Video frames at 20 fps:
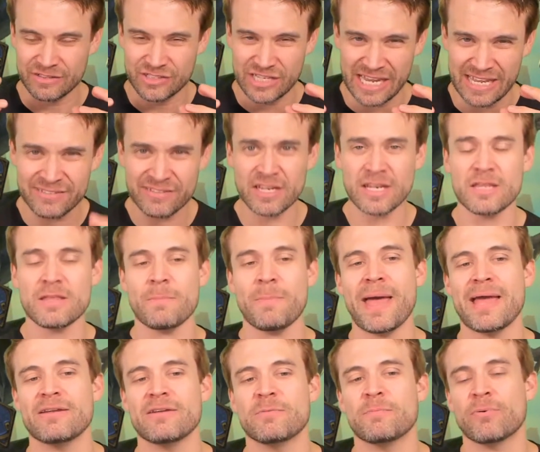is going to
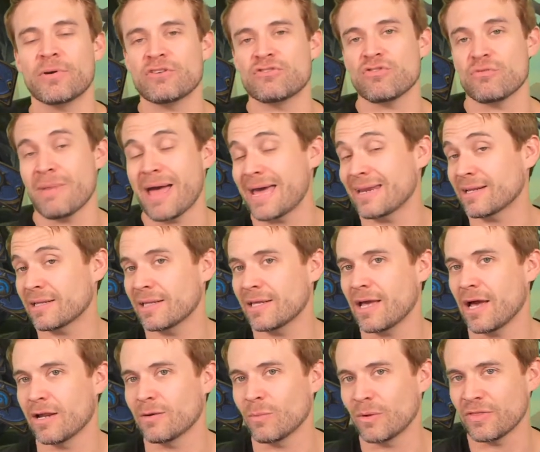depend pretty dramatically
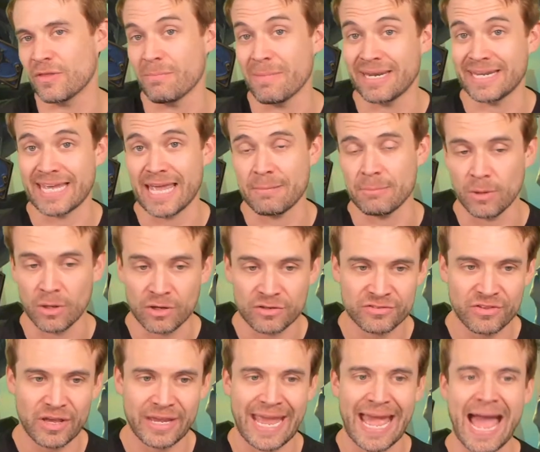on what the metagame looks like.